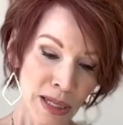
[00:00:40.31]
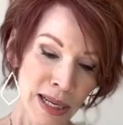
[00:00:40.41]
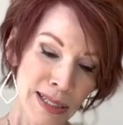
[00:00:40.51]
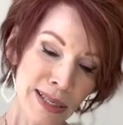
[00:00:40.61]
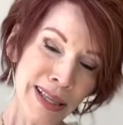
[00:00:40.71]

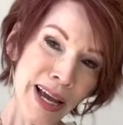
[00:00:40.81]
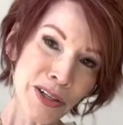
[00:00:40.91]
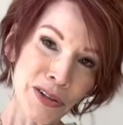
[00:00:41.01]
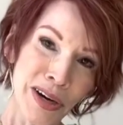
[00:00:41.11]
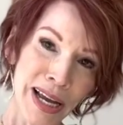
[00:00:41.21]
Isn't that
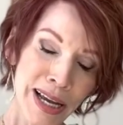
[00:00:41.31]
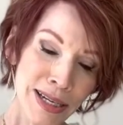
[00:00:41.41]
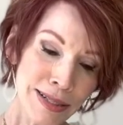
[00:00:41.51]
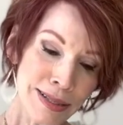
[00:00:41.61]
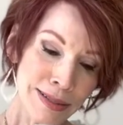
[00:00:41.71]
your
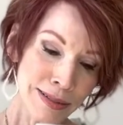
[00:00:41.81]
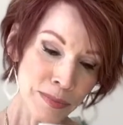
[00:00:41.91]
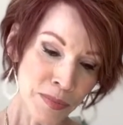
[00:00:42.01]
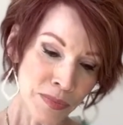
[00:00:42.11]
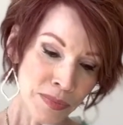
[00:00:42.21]
ex?
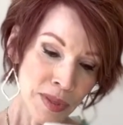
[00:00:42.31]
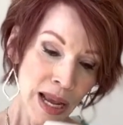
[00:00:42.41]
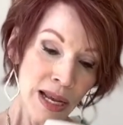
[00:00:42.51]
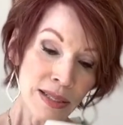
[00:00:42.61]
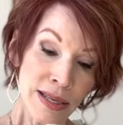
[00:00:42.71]

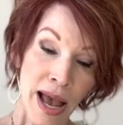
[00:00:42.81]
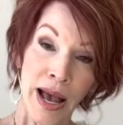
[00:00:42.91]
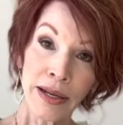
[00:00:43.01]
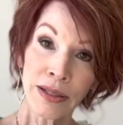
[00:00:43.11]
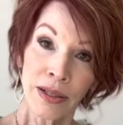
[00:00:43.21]

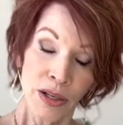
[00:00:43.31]
Zach,